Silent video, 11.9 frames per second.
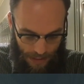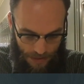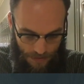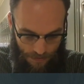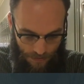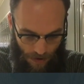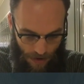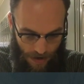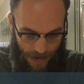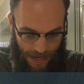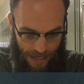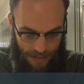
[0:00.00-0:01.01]
As
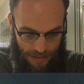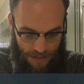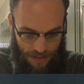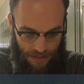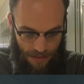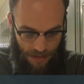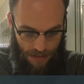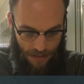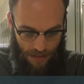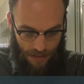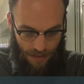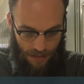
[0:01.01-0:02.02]
far as
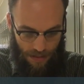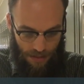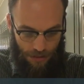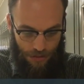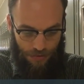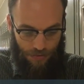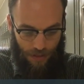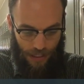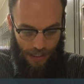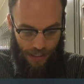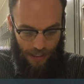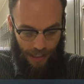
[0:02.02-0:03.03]

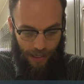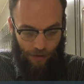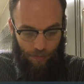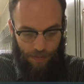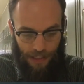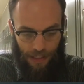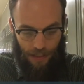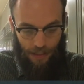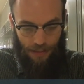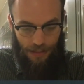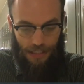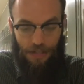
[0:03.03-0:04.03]
like helping
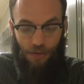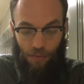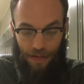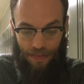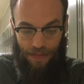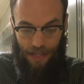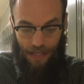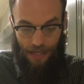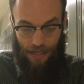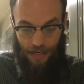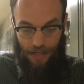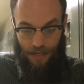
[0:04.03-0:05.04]
deal with
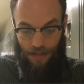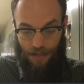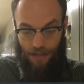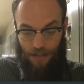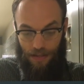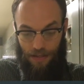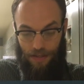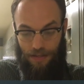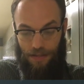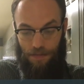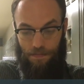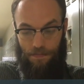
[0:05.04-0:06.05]
it,
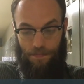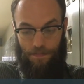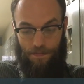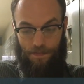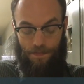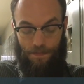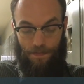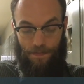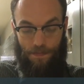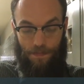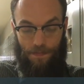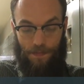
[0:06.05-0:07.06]

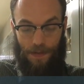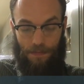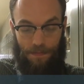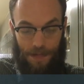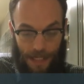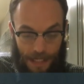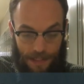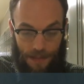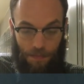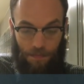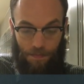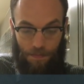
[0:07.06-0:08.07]
the
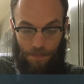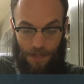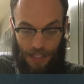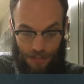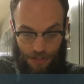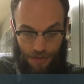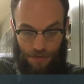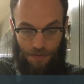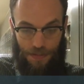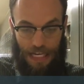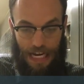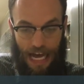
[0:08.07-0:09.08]
biggest
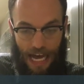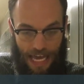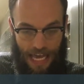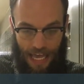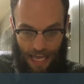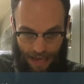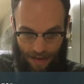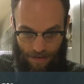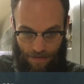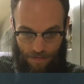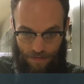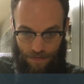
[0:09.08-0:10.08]
issue that I
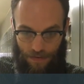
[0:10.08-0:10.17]
have